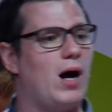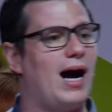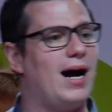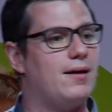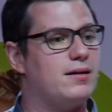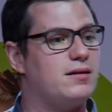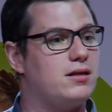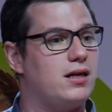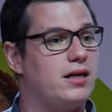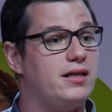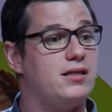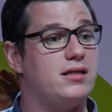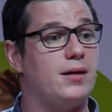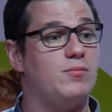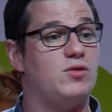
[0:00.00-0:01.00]
were actually
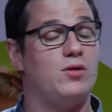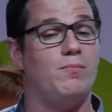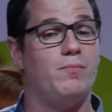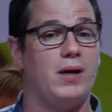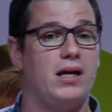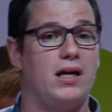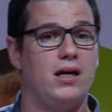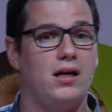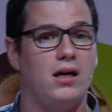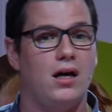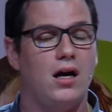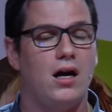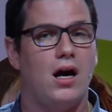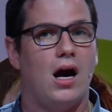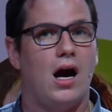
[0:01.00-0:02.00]
seemed to be
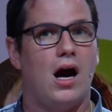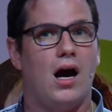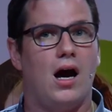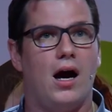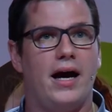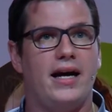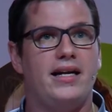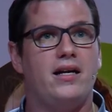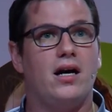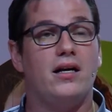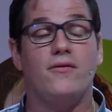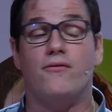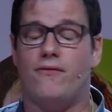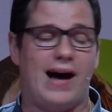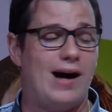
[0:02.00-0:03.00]
uh, any
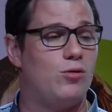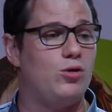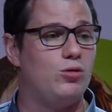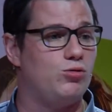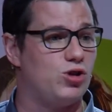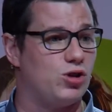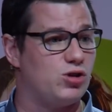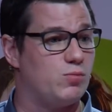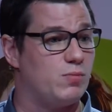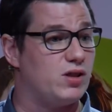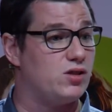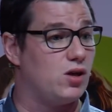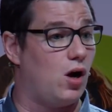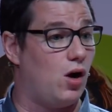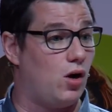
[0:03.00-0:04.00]
kind of value
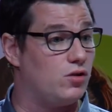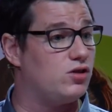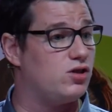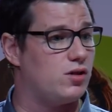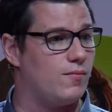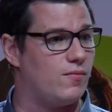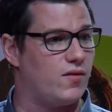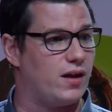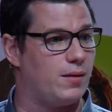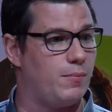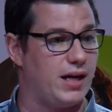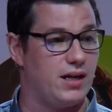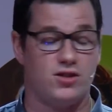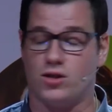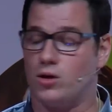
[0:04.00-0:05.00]
judgment on something
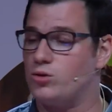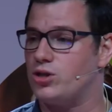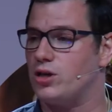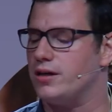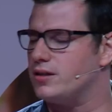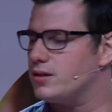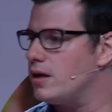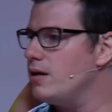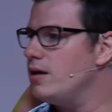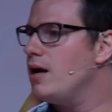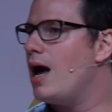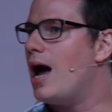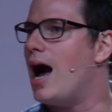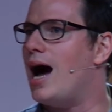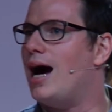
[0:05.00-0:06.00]
being socialist.
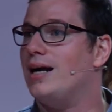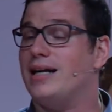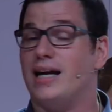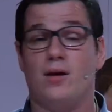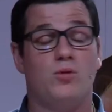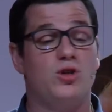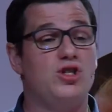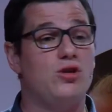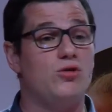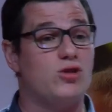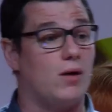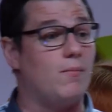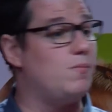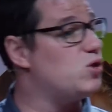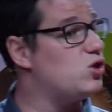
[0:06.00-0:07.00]
And it was
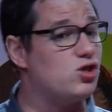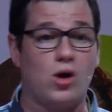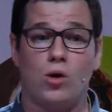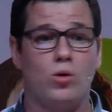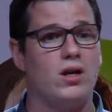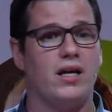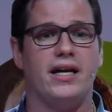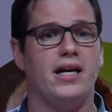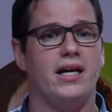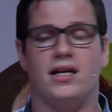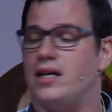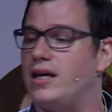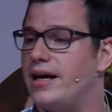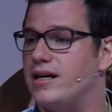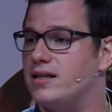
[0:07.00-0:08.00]
used solely in
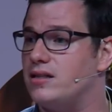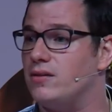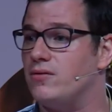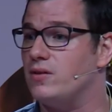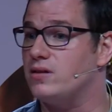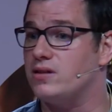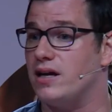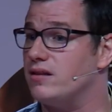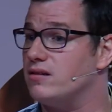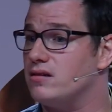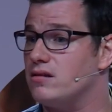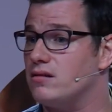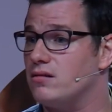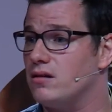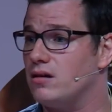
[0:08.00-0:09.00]
a negative
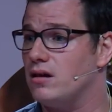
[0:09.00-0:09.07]
tense,